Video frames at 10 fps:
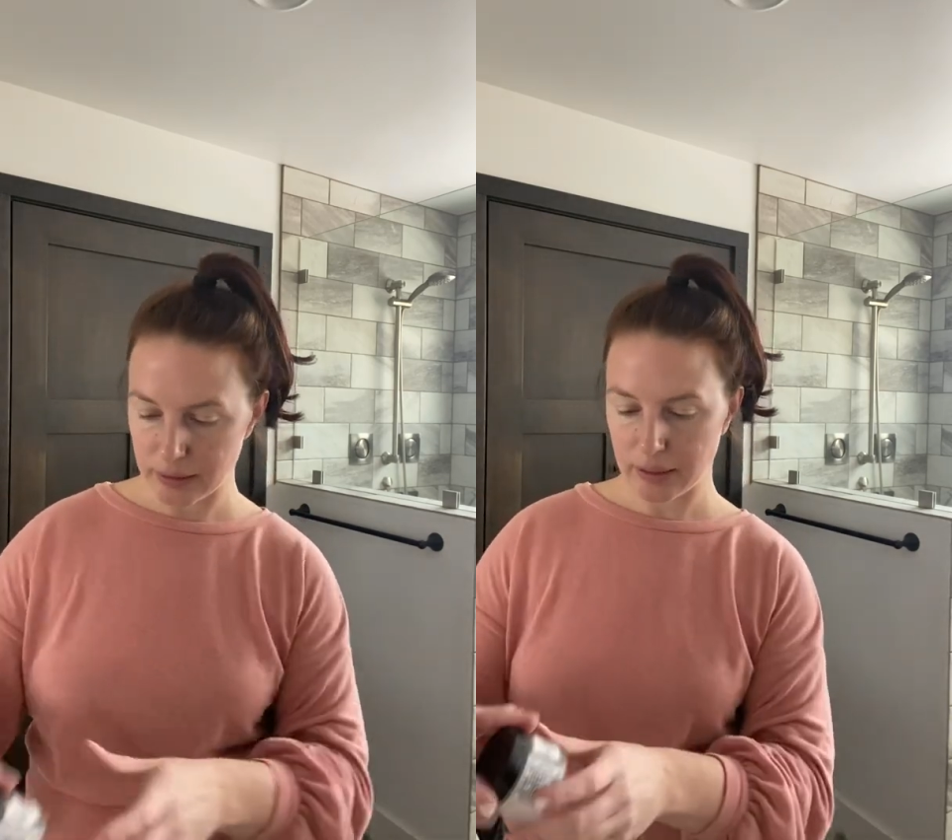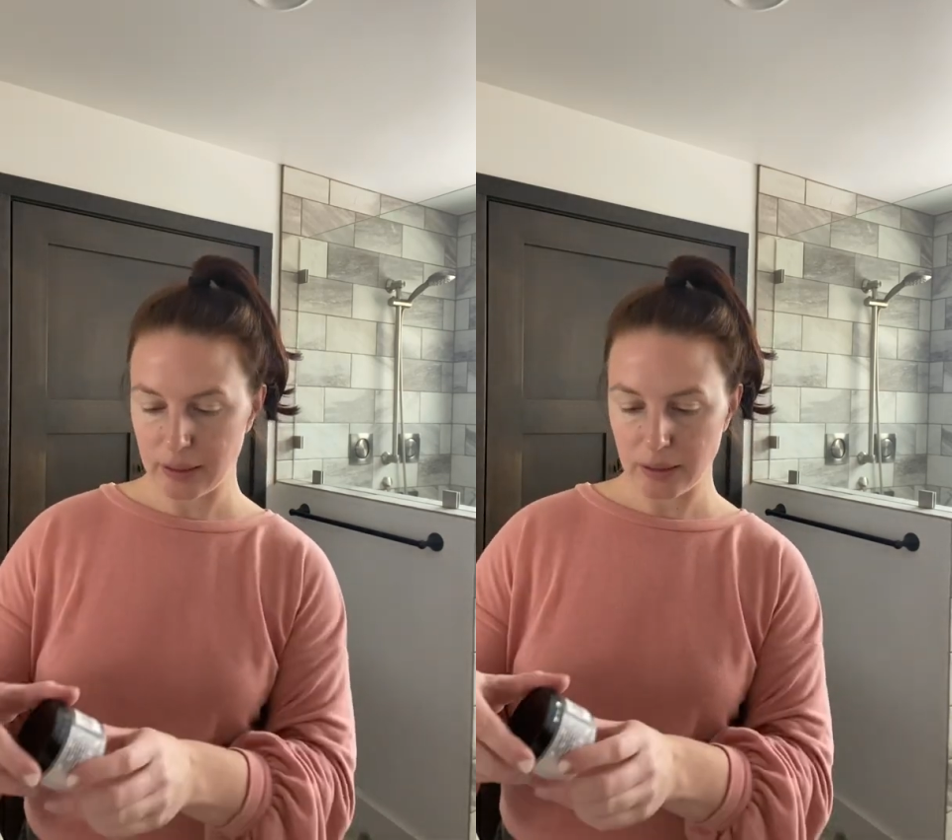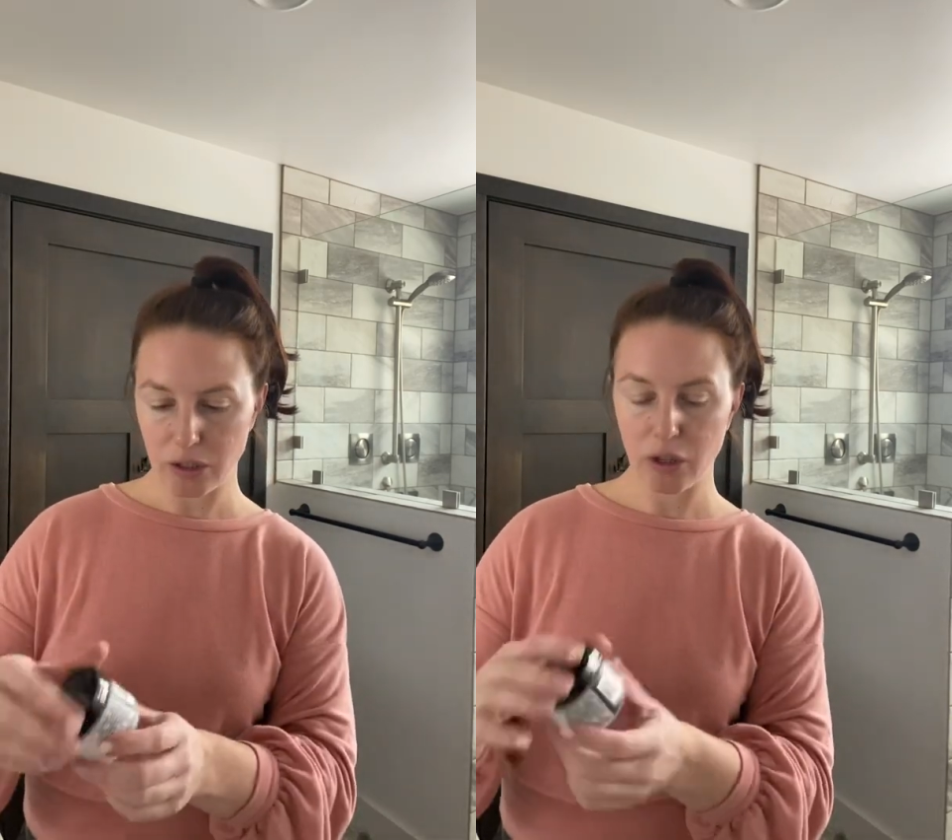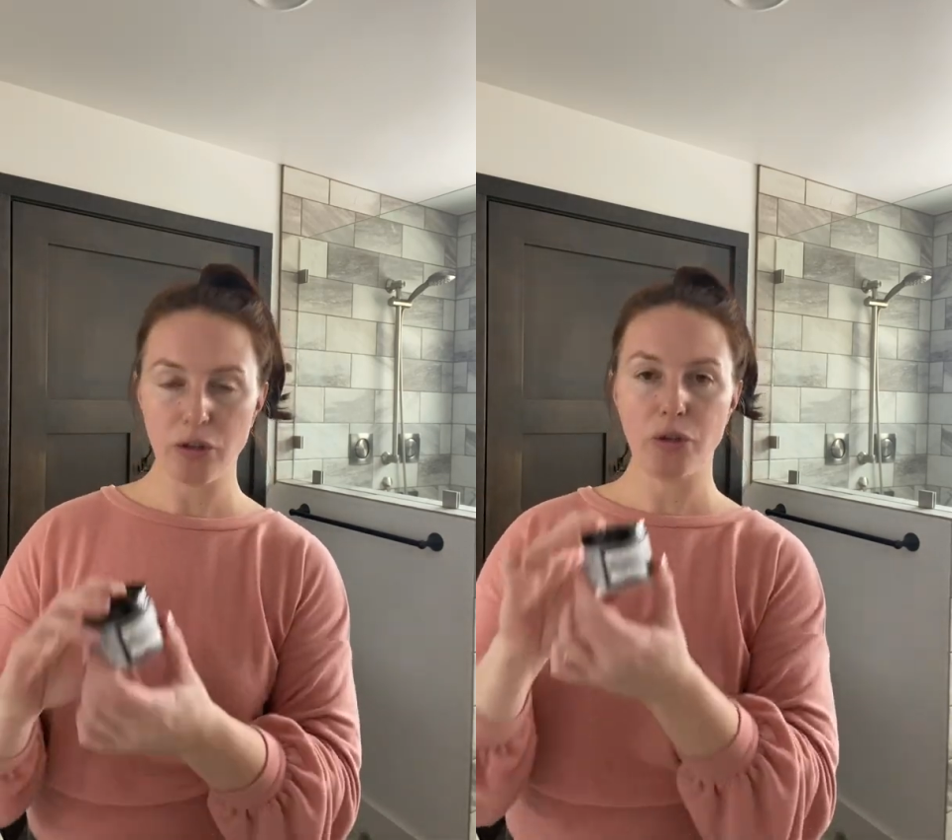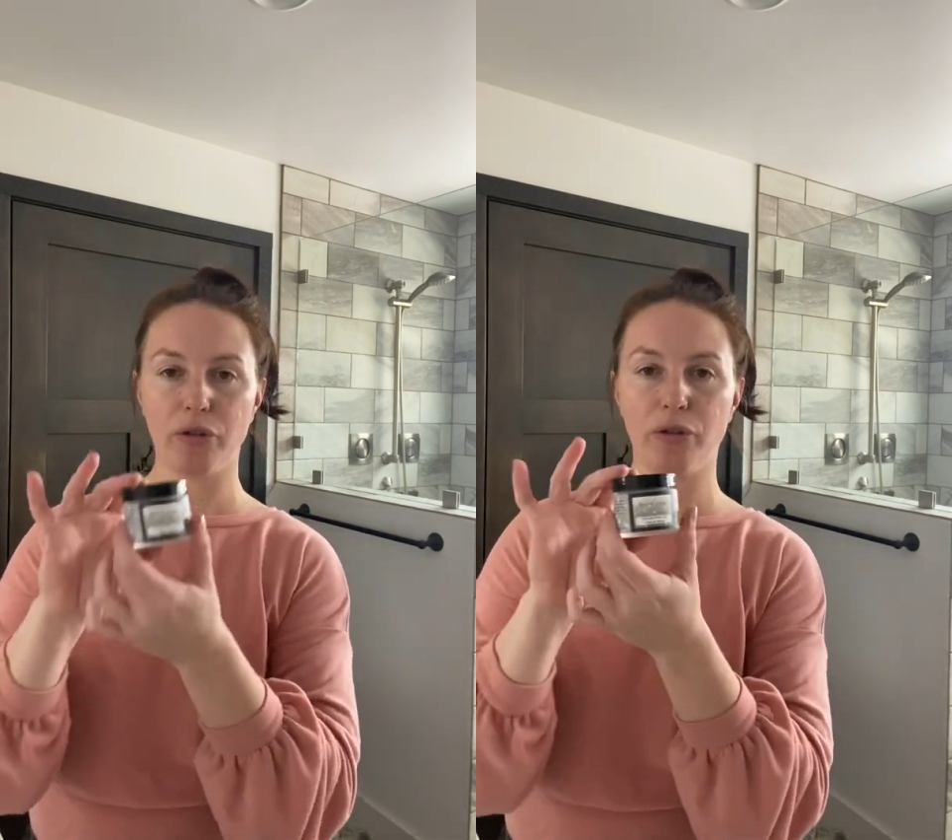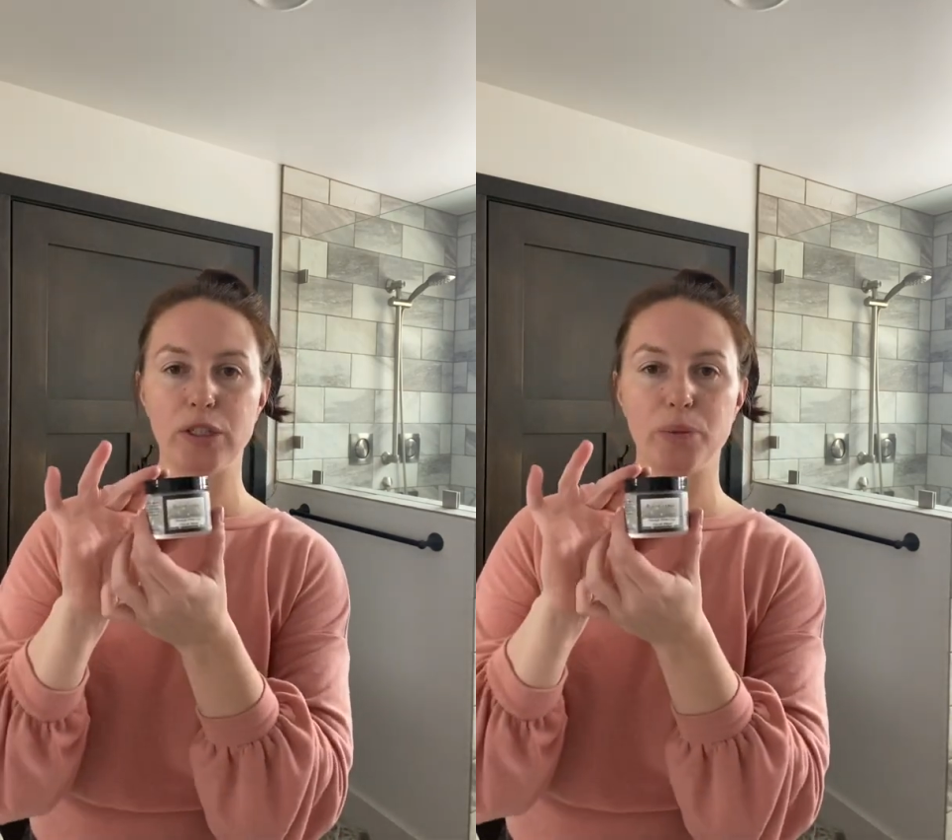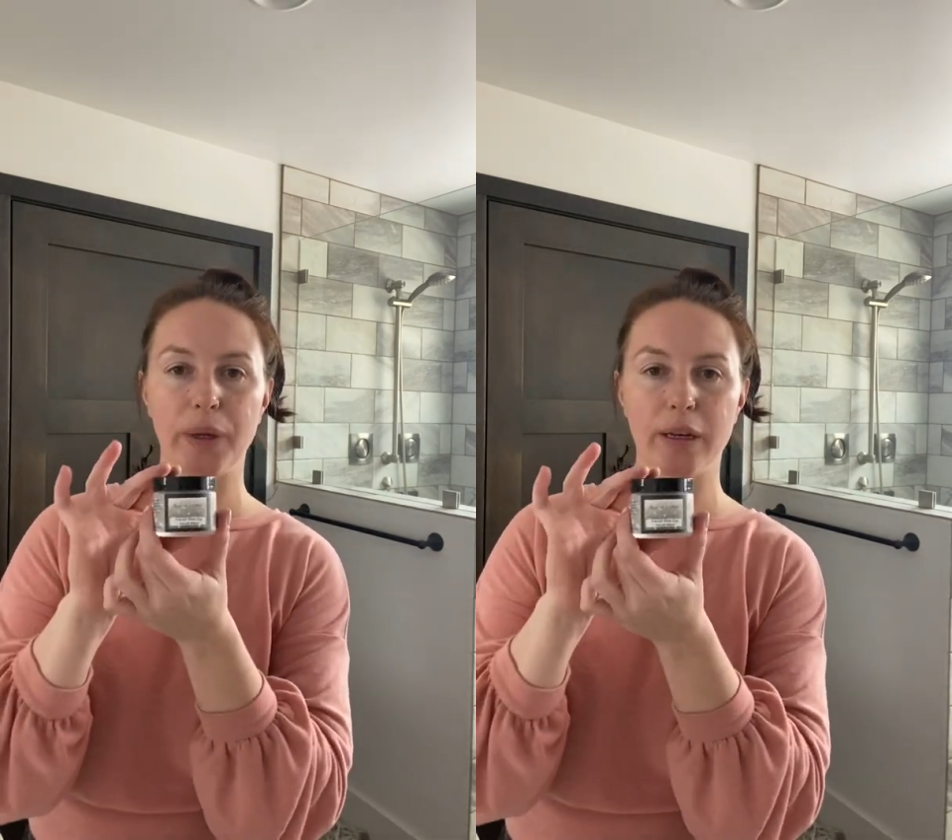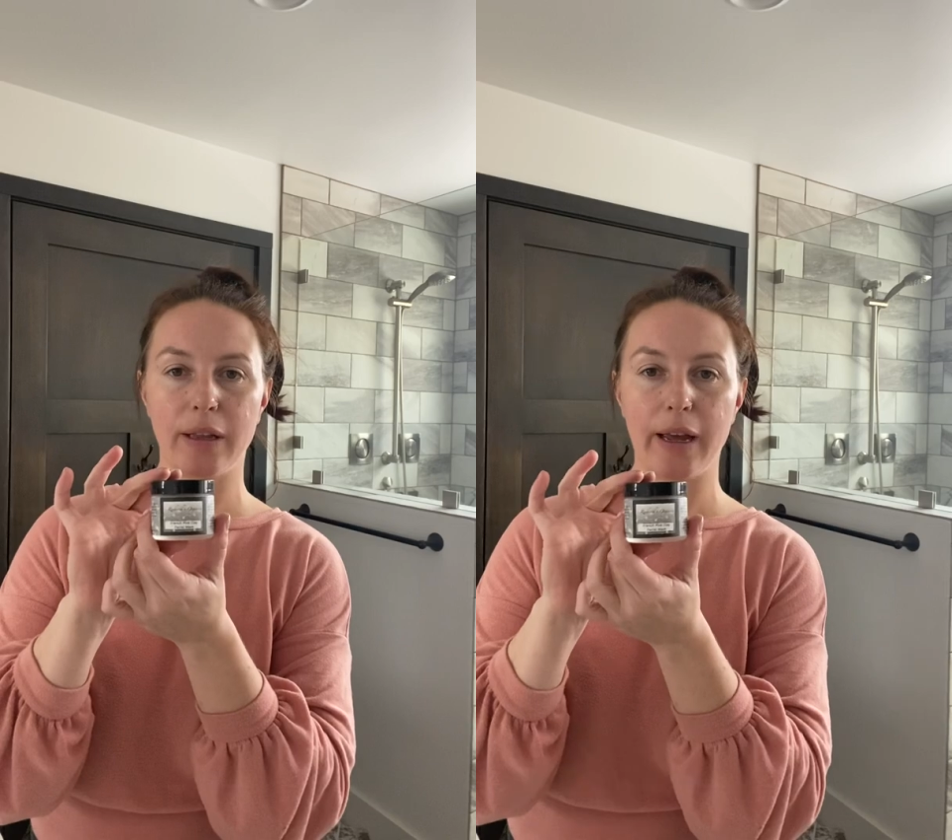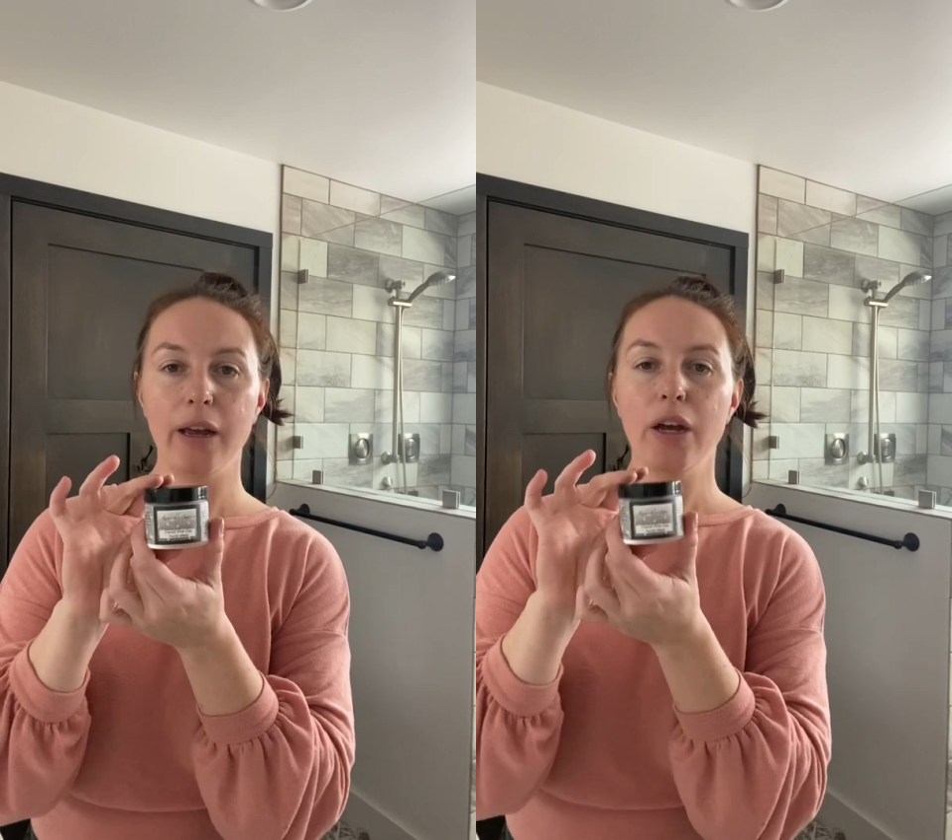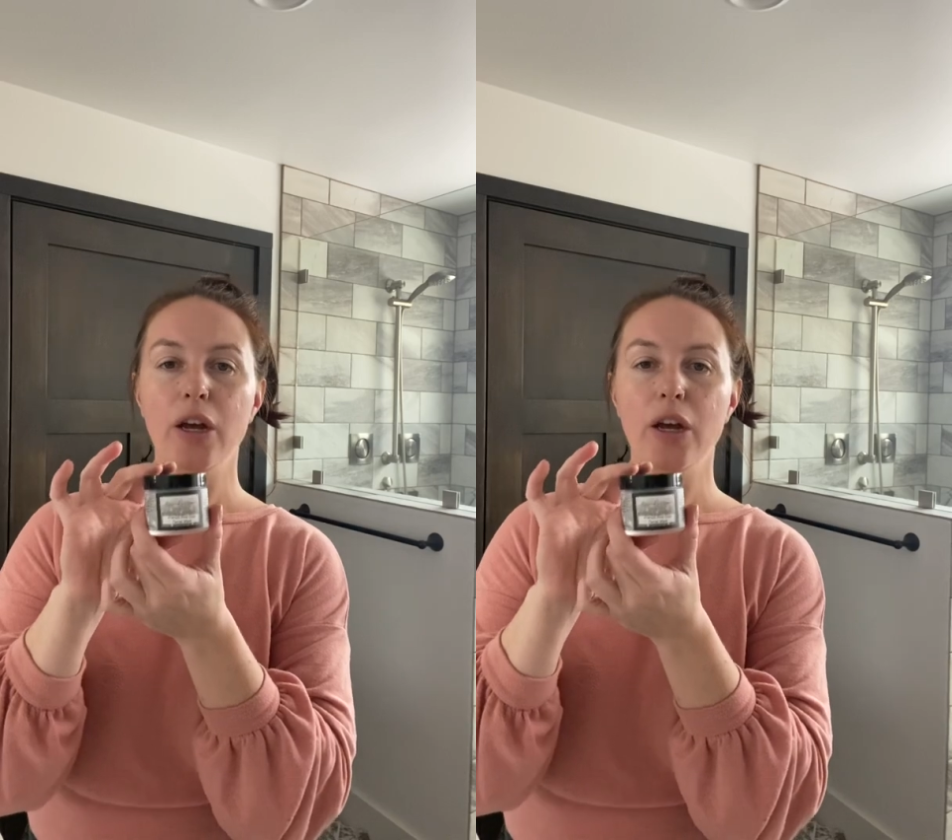let's go to our French pink clay.